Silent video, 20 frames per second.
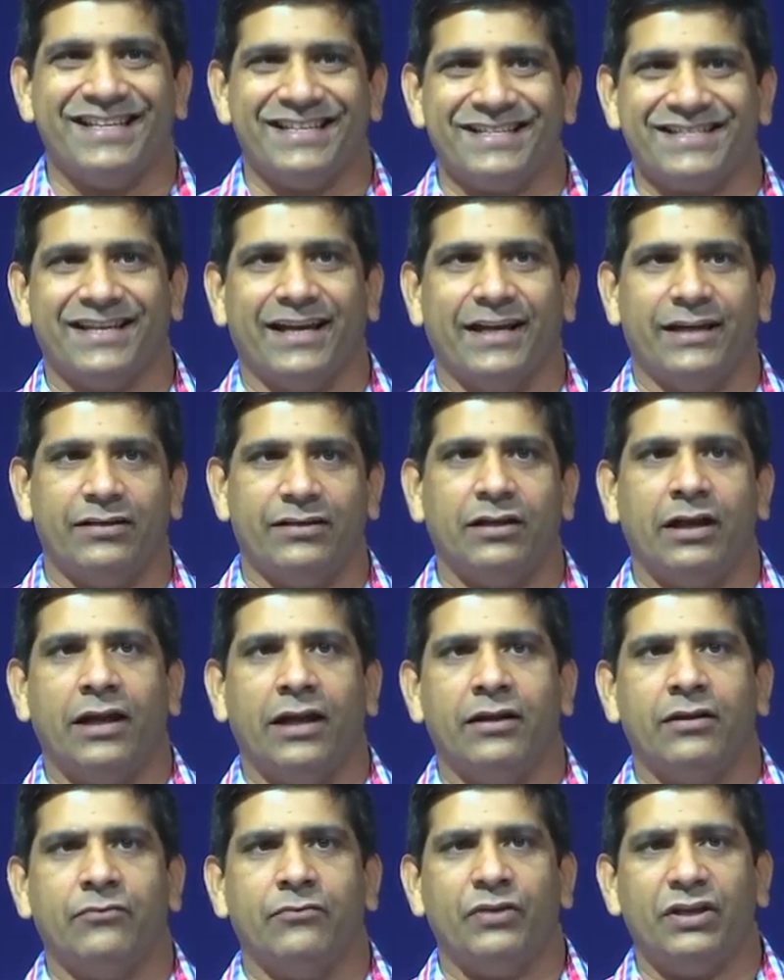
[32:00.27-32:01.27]
the site,
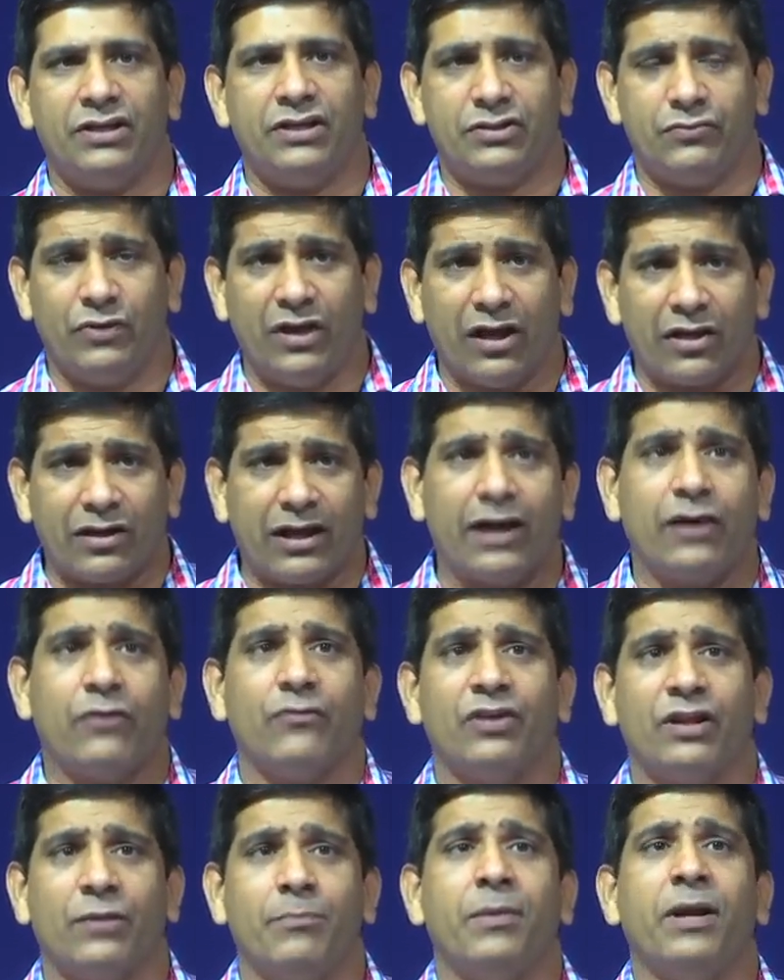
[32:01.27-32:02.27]
and we are kind
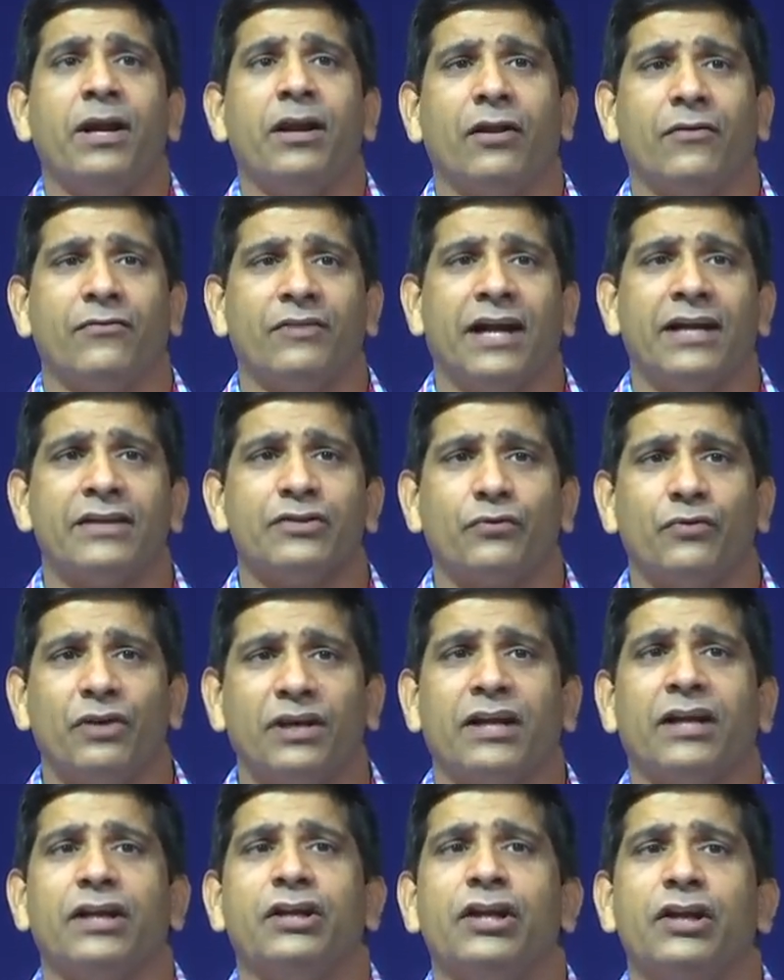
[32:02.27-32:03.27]
of in the middle of that. So
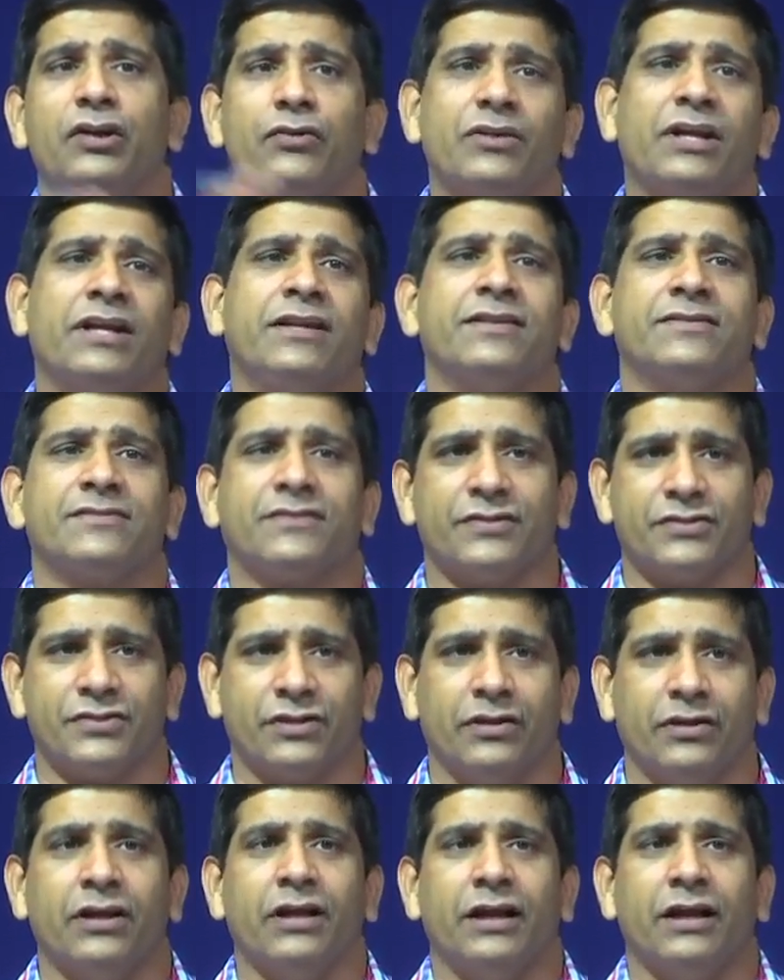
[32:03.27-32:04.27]
we'll continue that
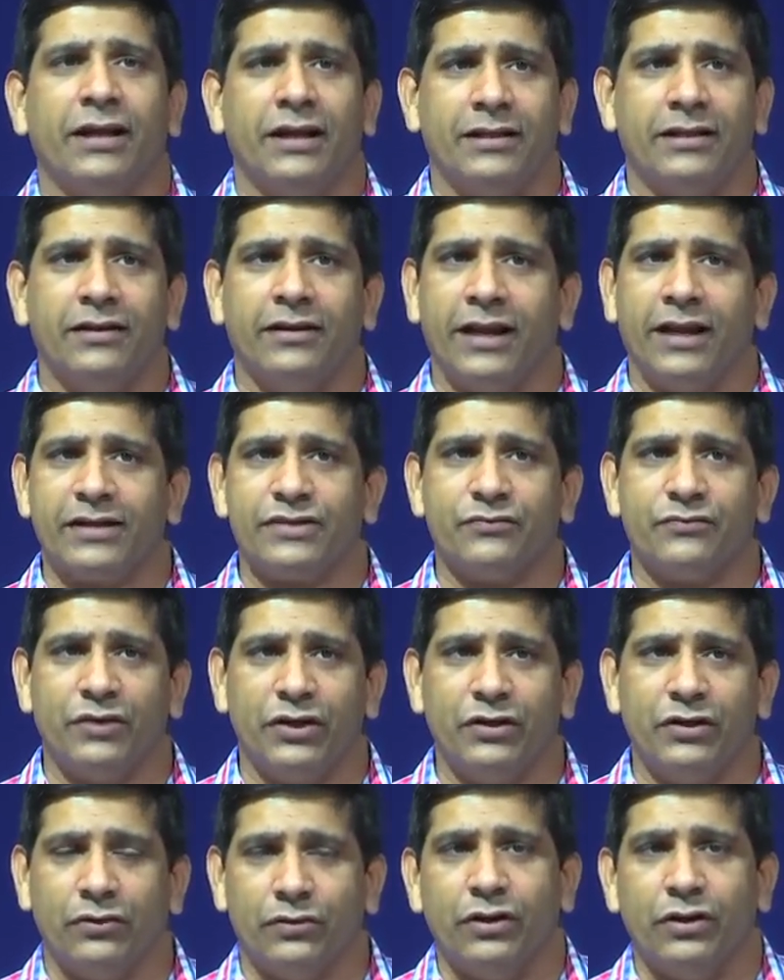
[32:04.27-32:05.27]
discussion in the next
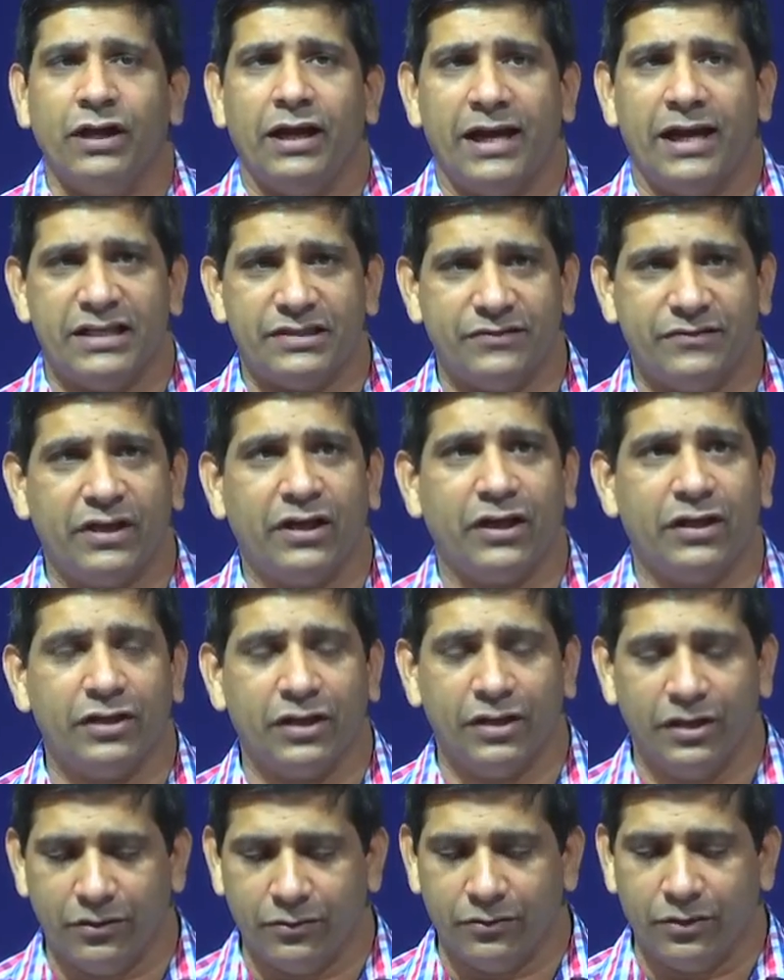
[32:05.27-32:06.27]
video as we
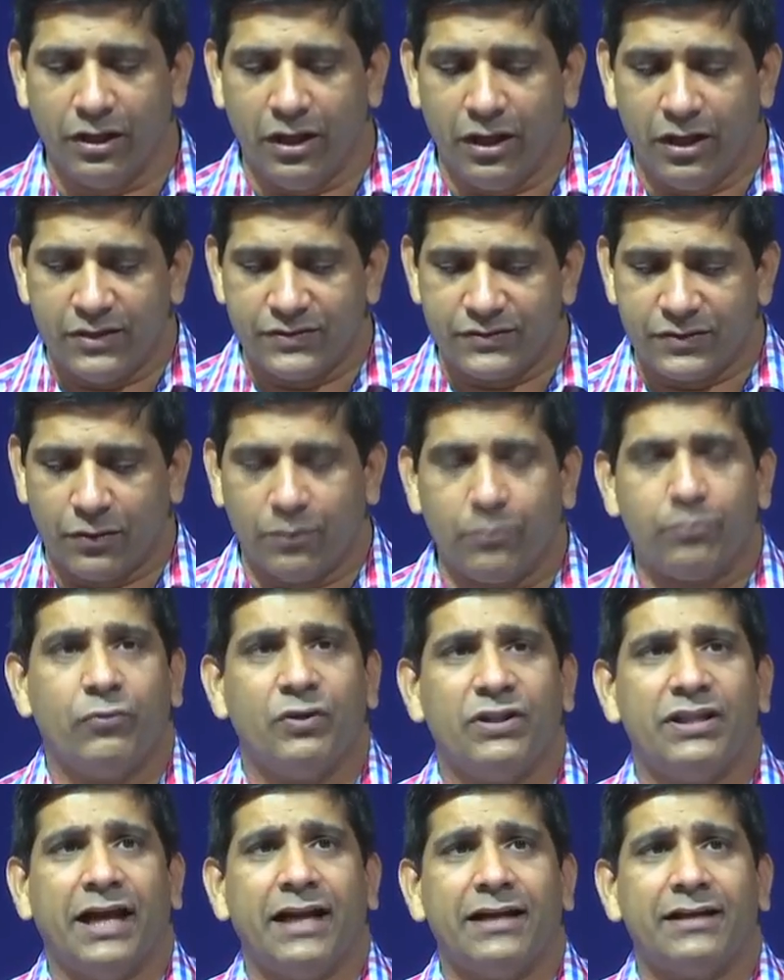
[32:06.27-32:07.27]
continue. So
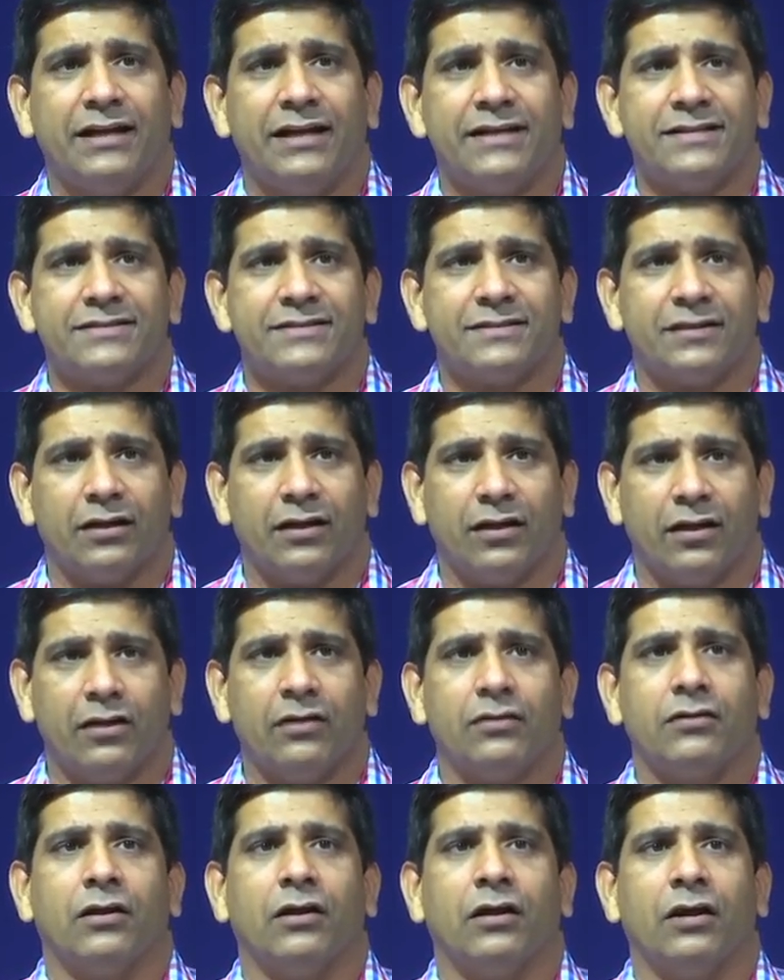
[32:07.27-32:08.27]
with that, let's
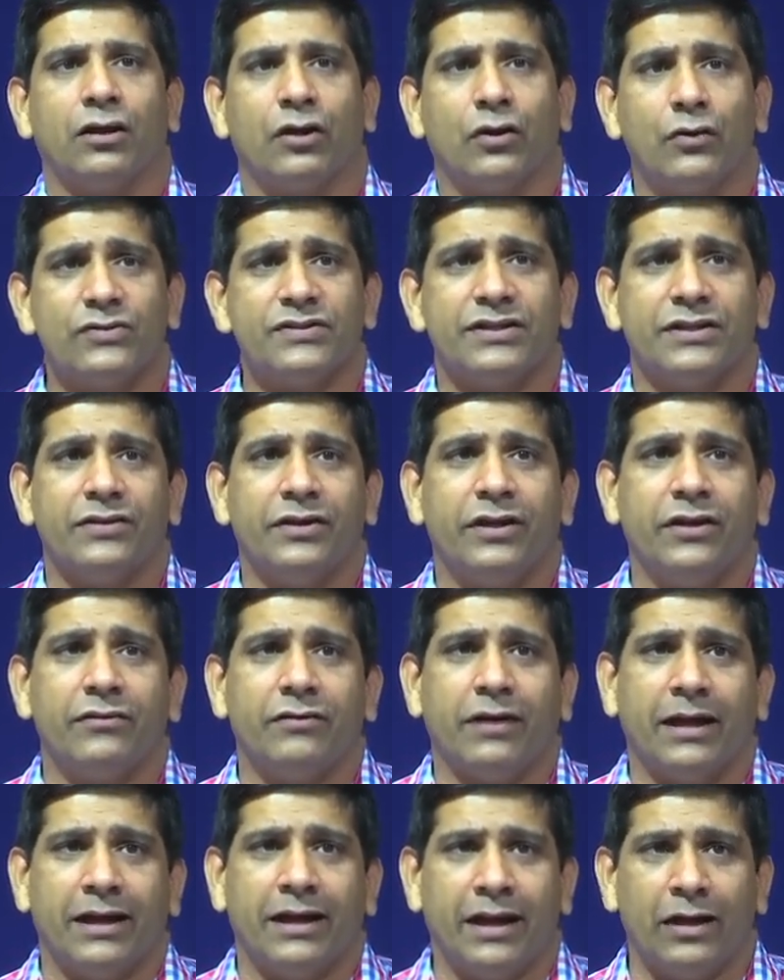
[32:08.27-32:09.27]
close it here,
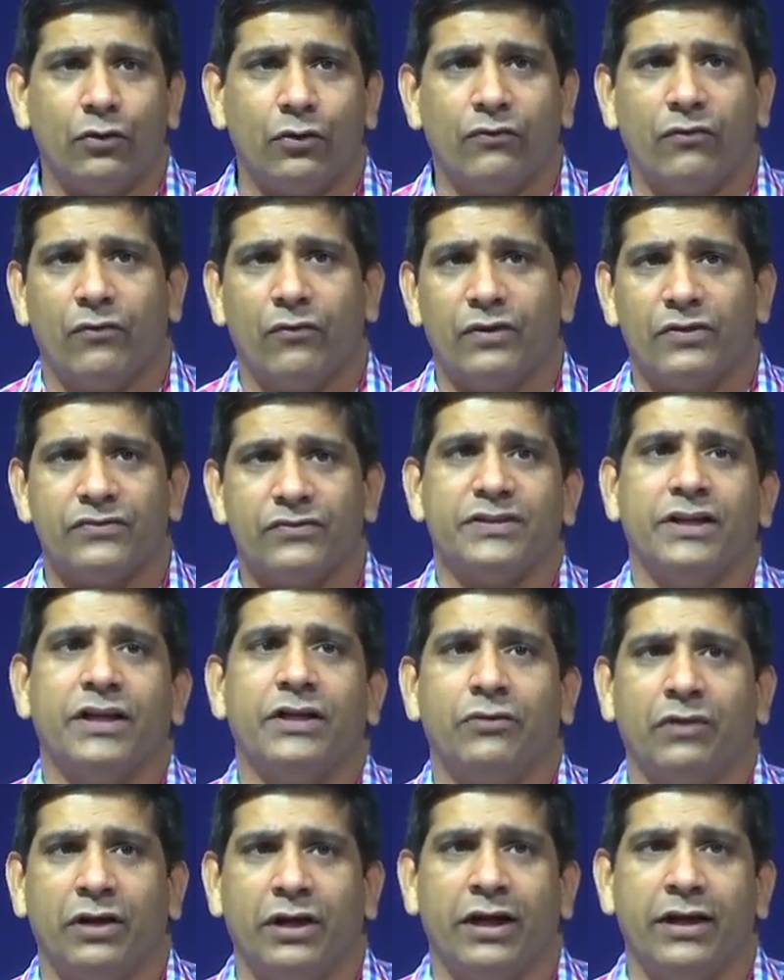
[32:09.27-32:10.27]
and I look forward to
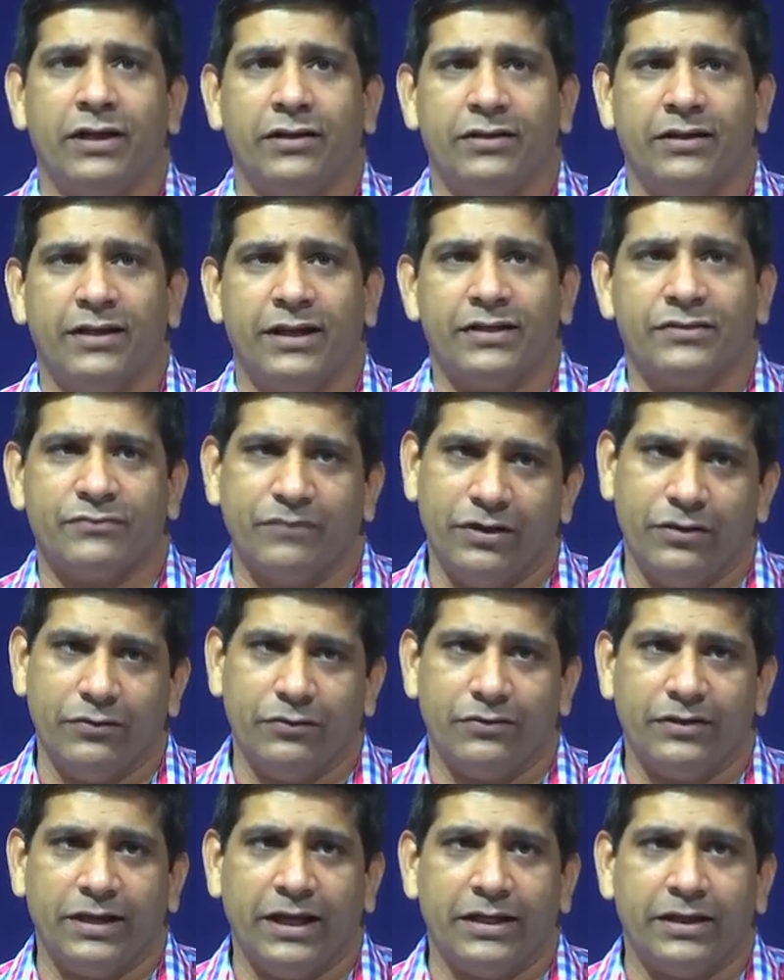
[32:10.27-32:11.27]
seeing you again in the next
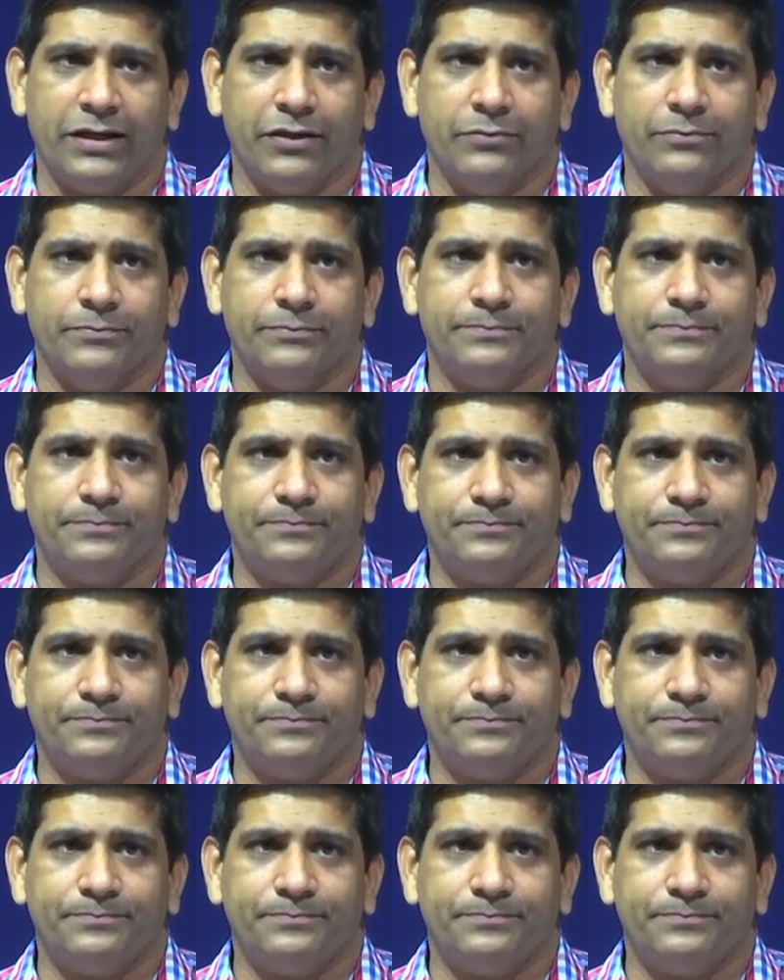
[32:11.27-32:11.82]
video. Thank you.